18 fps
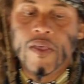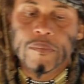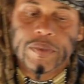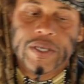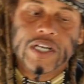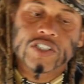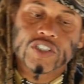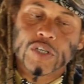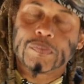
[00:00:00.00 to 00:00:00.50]

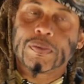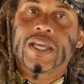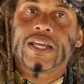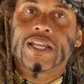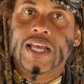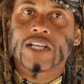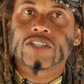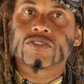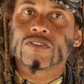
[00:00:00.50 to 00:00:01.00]
because she
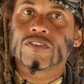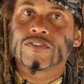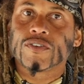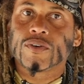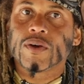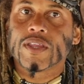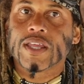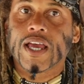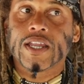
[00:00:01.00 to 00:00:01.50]
paid extra
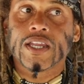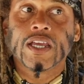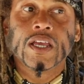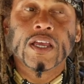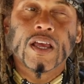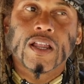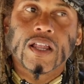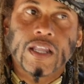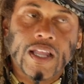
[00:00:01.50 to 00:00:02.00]
for that.
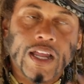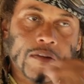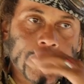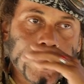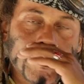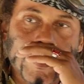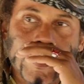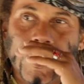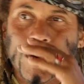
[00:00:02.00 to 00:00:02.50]
A lot of
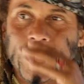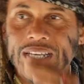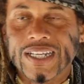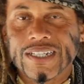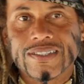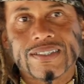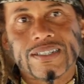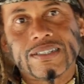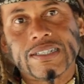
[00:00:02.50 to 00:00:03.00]
people go
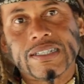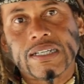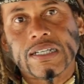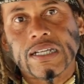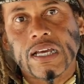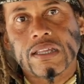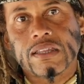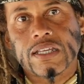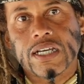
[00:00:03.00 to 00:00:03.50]
against the
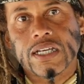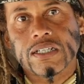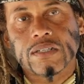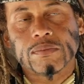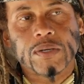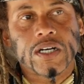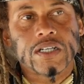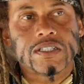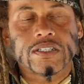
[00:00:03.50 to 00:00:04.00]
DNA thing
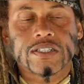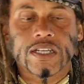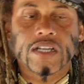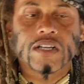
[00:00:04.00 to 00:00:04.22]
because they say